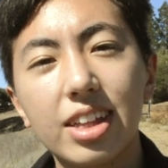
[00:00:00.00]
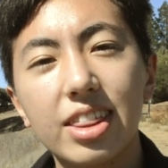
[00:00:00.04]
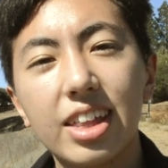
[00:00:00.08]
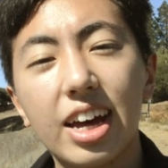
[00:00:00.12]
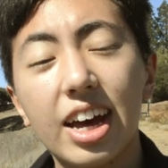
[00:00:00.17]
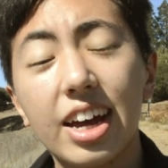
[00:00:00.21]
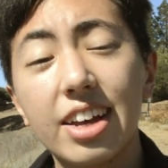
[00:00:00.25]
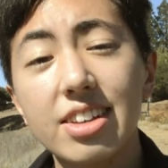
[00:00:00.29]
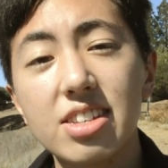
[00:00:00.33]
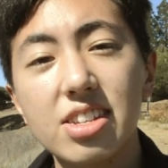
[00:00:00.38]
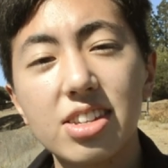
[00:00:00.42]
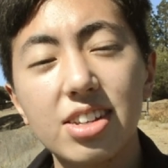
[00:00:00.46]
the
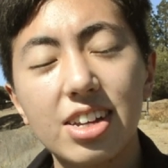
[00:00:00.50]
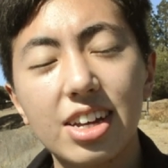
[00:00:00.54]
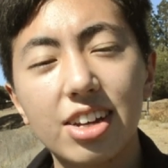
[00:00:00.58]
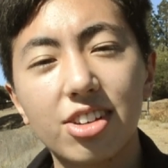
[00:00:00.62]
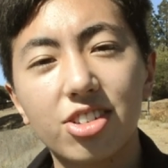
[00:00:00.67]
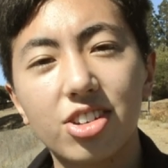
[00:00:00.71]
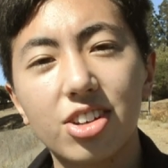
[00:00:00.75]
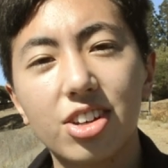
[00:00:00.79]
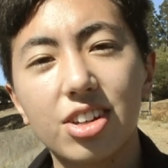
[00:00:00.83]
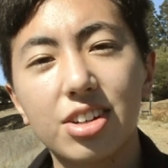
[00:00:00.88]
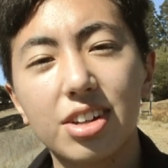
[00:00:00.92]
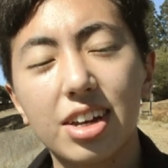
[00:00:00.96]

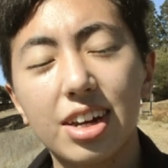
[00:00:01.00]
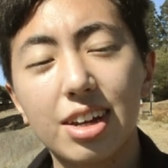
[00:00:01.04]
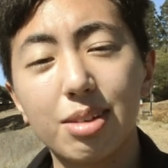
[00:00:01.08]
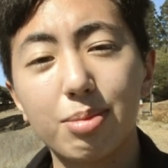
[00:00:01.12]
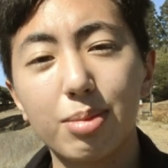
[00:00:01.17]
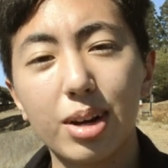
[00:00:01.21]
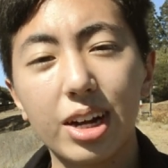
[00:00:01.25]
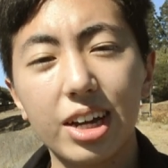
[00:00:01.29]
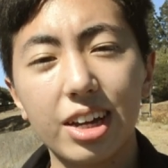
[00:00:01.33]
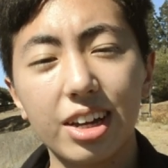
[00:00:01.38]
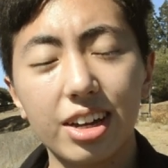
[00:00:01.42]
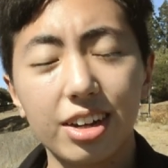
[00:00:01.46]
isolation and
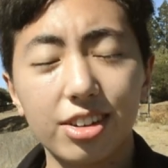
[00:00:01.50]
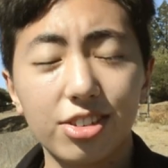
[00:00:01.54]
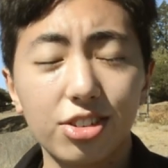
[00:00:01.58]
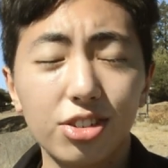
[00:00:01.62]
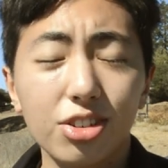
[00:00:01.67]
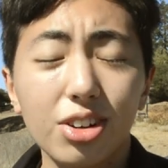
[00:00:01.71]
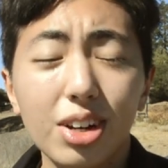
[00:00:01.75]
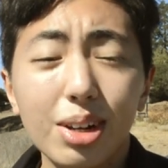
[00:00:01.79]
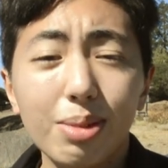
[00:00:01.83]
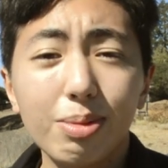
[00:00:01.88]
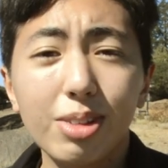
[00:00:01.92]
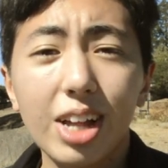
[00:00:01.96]
my
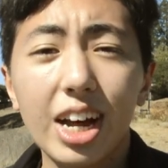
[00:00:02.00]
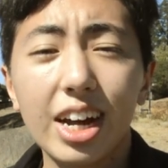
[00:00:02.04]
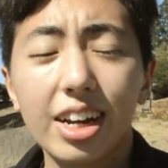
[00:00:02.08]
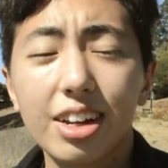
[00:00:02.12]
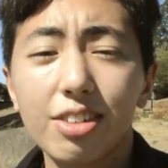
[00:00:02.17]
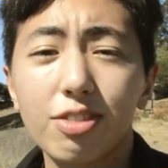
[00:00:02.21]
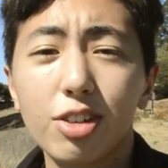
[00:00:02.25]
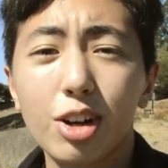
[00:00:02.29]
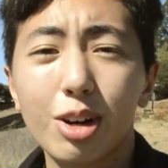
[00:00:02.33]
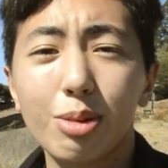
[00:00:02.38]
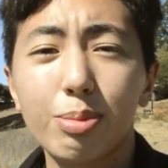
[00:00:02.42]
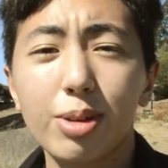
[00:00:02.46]
extreme lack
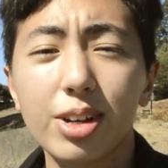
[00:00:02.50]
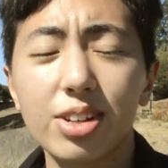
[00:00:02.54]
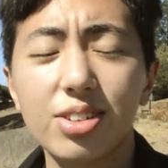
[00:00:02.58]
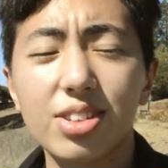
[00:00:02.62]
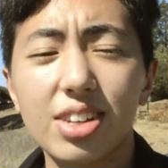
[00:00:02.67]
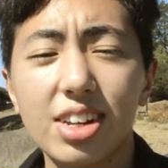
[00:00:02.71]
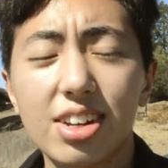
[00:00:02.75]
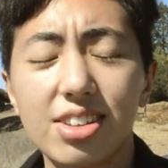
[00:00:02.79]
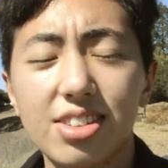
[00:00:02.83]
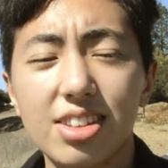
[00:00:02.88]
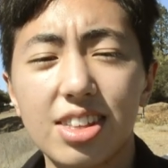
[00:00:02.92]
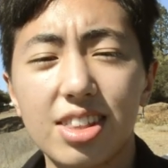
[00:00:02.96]
of coping
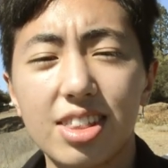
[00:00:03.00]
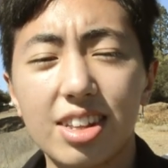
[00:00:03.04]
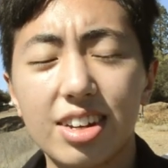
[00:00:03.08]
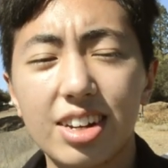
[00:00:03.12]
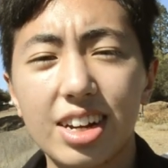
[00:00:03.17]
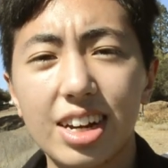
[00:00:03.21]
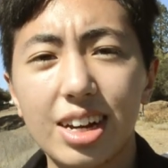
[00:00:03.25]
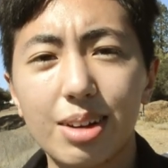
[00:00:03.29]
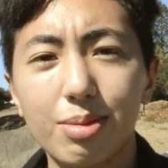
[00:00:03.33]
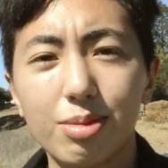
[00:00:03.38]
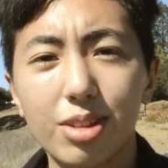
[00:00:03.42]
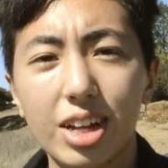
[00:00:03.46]
skills at the
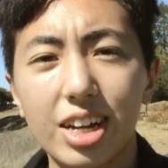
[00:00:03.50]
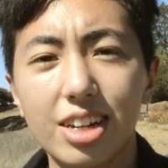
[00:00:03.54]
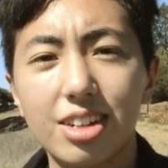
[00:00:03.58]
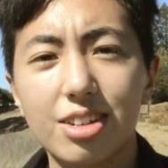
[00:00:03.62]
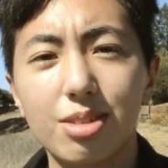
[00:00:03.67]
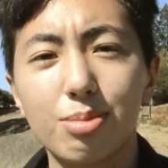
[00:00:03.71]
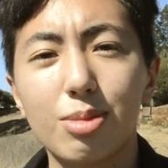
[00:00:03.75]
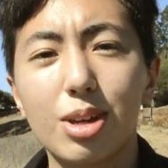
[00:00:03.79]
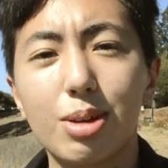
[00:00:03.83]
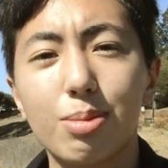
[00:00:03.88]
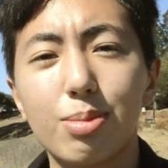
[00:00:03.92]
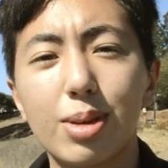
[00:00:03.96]
time led to
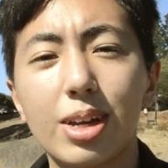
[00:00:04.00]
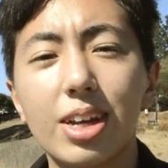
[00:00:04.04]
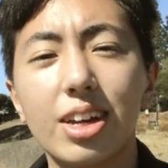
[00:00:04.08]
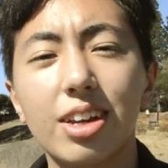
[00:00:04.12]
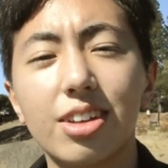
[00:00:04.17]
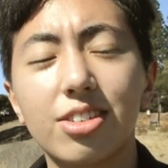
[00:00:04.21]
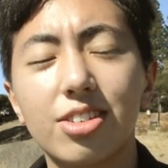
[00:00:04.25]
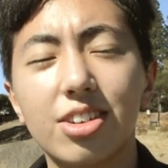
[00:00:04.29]
me being